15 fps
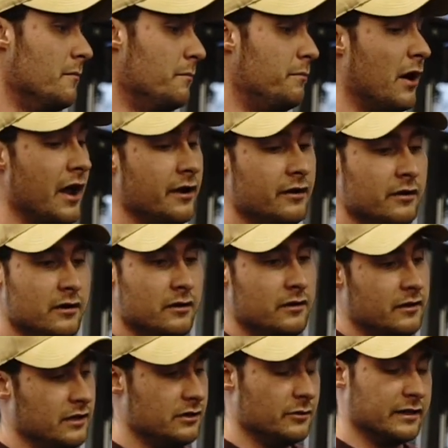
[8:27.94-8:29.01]
but
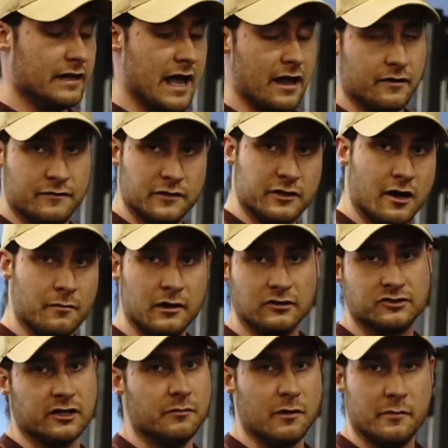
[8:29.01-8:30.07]
in doing that, the dumbbell's
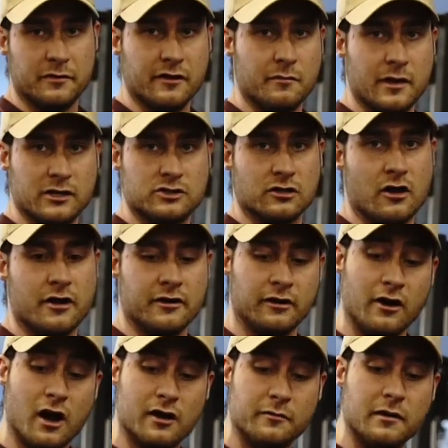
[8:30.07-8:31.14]
gonna bump into the bench a lot. You're
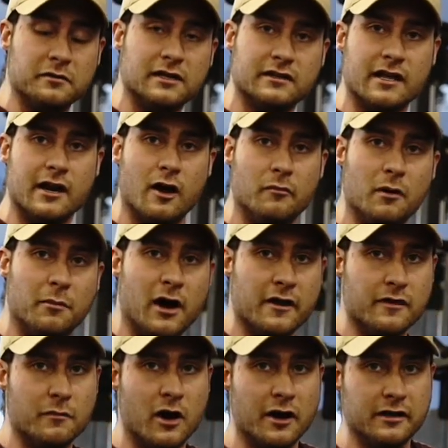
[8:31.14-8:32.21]
not gonna be able to get that elbow behind
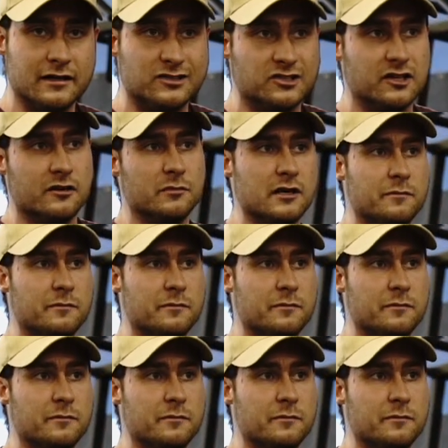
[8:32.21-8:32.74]
the body. It's gonna be